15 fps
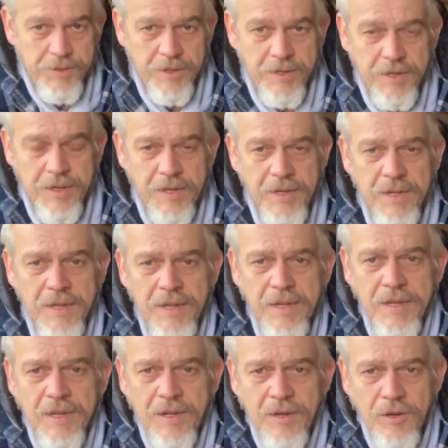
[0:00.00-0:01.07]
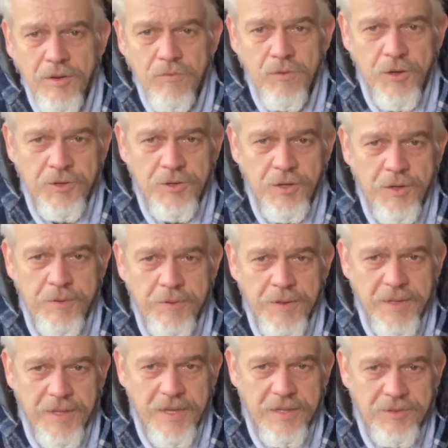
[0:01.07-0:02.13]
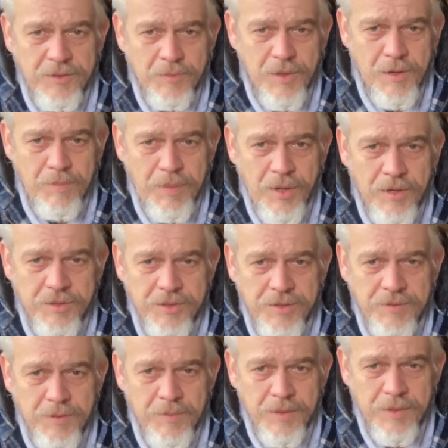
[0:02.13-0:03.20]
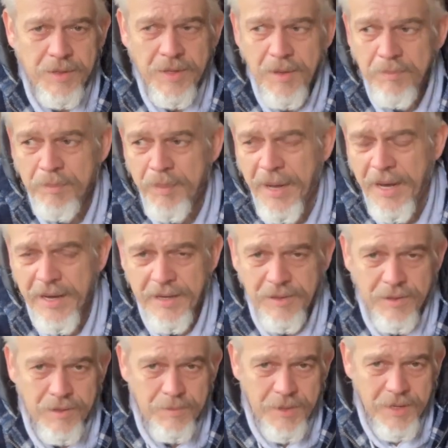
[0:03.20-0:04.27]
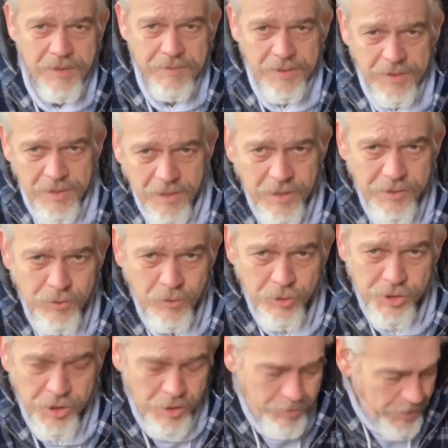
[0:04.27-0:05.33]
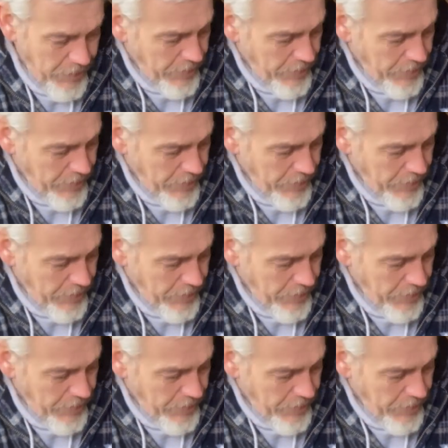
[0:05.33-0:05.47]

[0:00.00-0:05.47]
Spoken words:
than rush off and get some compost from a bag that I might have in the garden or the shop,